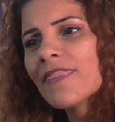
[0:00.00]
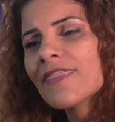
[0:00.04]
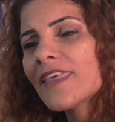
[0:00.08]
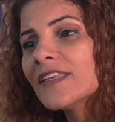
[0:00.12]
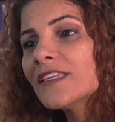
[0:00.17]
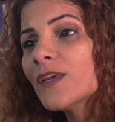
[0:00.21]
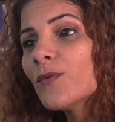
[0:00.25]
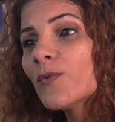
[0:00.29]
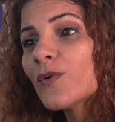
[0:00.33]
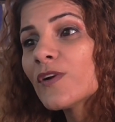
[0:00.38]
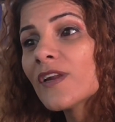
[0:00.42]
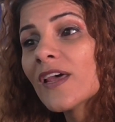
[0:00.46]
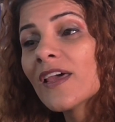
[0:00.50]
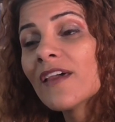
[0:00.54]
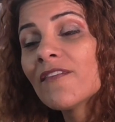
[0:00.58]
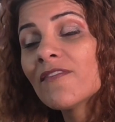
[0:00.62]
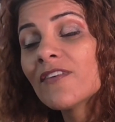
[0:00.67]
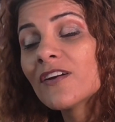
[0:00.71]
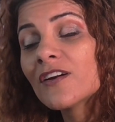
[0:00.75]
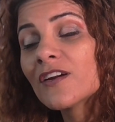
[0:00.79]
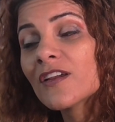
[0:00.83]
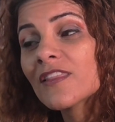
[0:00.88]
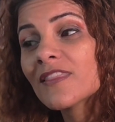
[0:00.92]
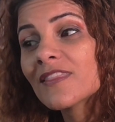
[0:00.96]
They did
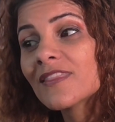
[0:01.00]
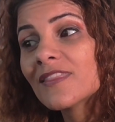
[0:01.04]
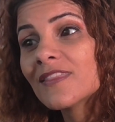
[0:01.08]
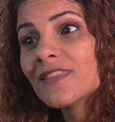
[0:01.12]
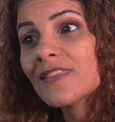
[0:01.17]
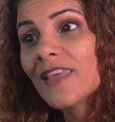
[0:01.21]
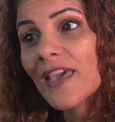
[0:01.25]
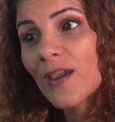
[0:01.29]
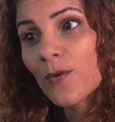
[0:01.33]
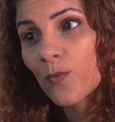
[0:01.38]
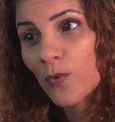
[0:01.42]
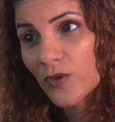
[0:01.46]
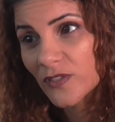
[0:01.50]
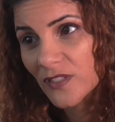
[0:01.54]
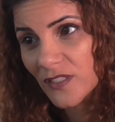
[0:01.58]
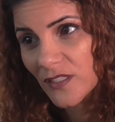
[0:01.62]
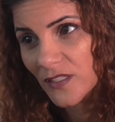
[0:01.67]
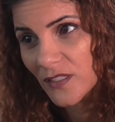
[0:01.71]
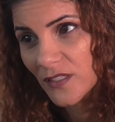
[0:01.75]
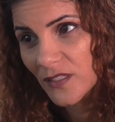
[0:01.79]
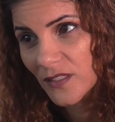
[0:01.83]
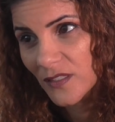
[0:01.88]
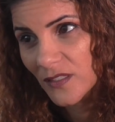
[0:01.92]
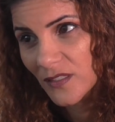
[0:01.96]
whatever they
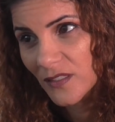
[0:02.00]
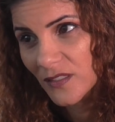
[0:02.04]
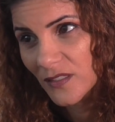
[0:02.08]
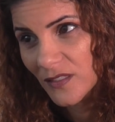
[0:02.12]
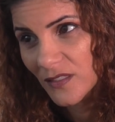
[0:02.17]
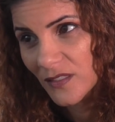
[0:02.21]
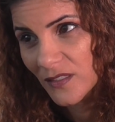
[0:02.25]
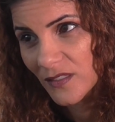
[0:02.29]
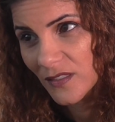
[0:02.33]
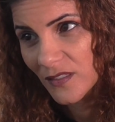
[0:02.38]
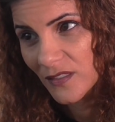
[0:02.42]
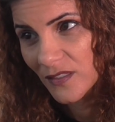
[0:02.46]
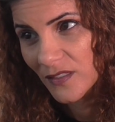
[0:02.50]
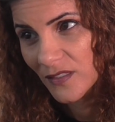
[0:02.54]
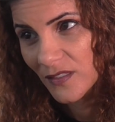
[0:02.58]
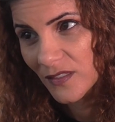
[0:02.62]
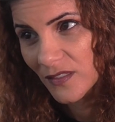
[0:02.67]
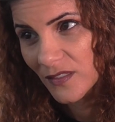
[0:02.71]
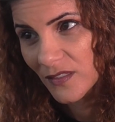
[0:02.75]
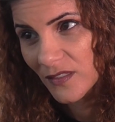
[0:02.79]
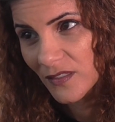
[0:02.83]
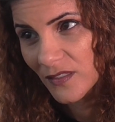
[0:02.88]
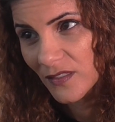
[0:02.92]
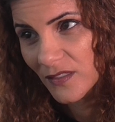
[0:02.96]
wanted.
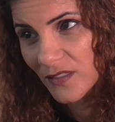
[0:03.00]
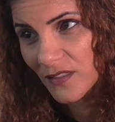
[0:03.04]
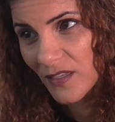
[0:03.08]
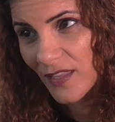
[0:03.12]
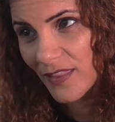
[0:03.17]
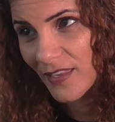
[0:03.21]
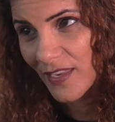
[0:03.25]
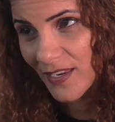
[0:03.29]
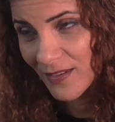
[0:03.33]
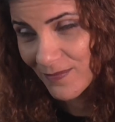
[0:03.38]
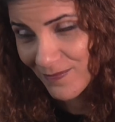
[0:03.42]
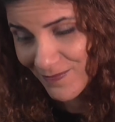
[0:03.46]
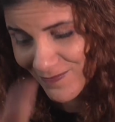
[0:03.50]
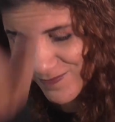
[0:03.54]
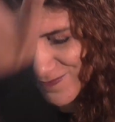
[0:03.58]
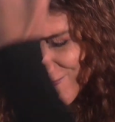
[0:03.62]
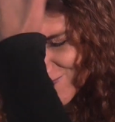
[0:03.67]
And then